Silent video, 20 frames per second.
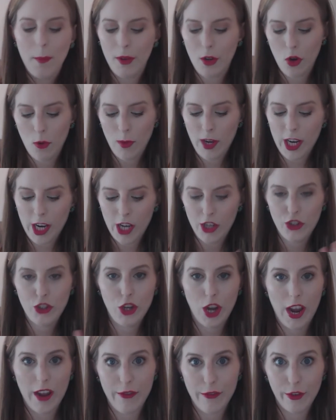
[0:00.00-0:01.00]
but oh my
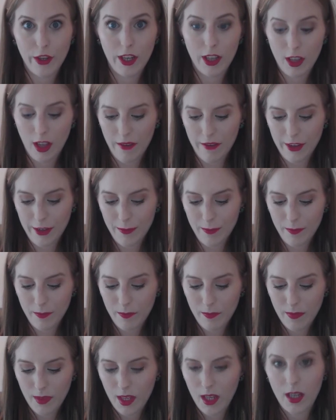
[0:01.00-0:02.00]
gosh, I freaking love it.
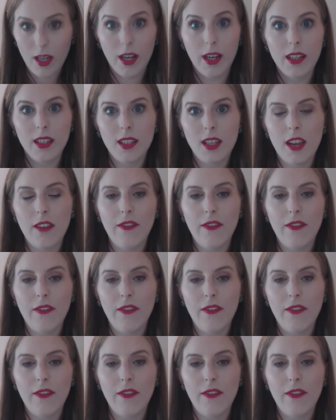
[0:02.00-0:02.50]
Because